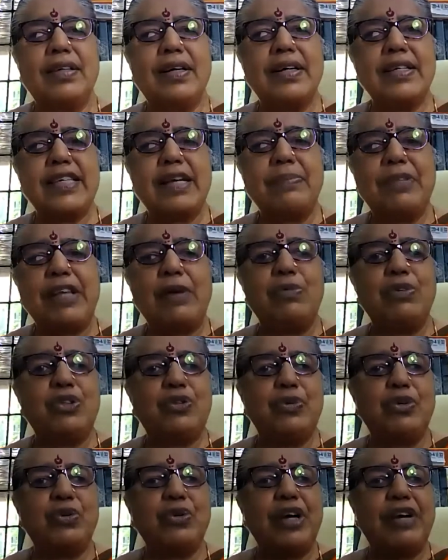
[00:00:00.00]
something which
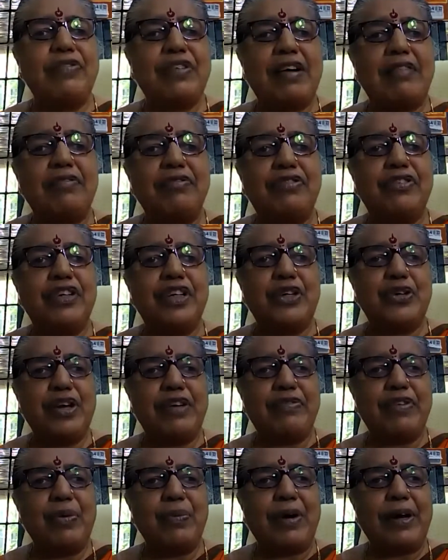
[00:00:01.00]
would give comfort to
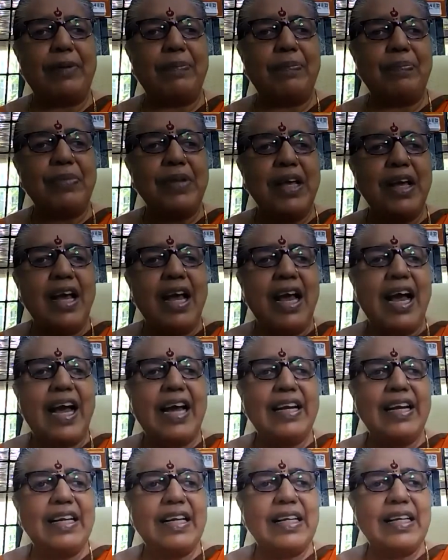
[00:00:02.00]
everyone.
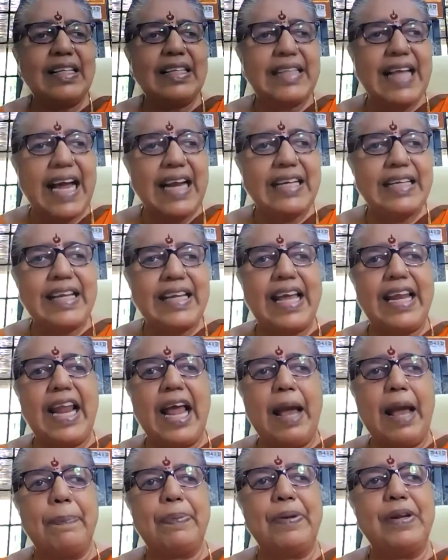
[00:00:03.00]
And that can
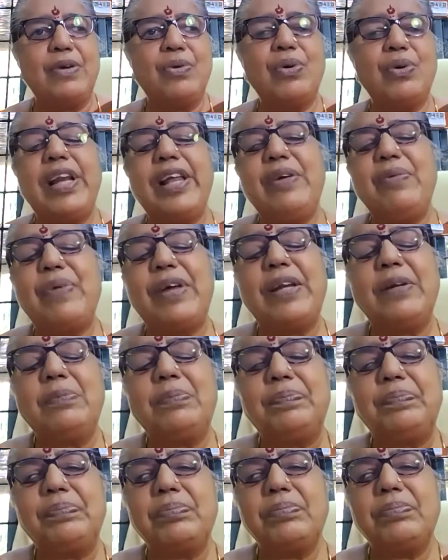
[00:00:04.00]
happen only when
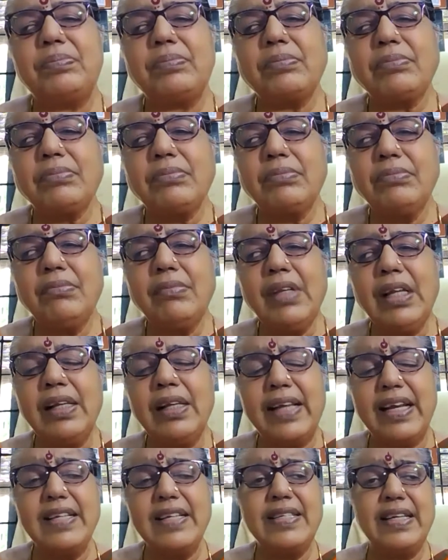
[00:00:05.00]

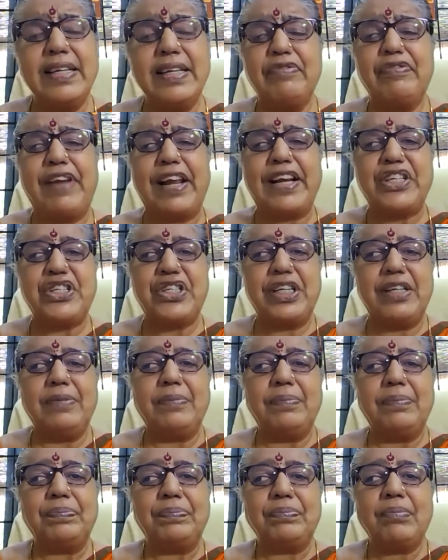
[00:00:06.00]
there is a reflection.
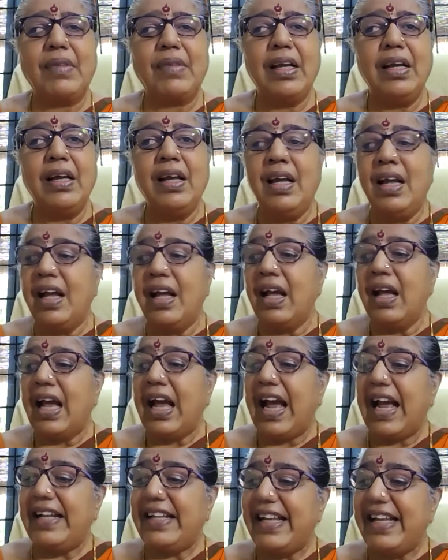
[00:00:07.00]

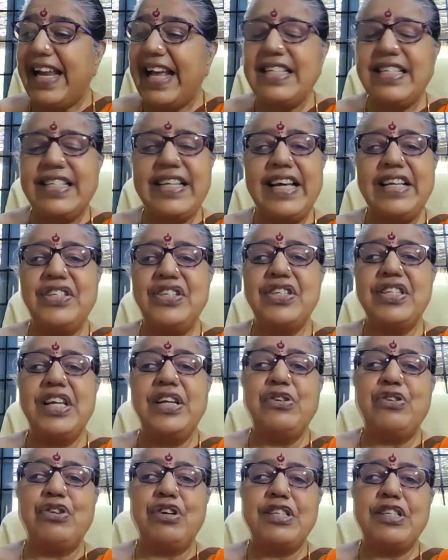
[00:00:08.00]
And the next stage is
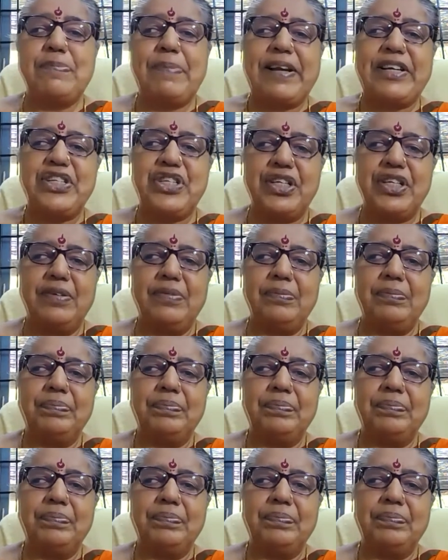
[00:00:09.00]
introspection.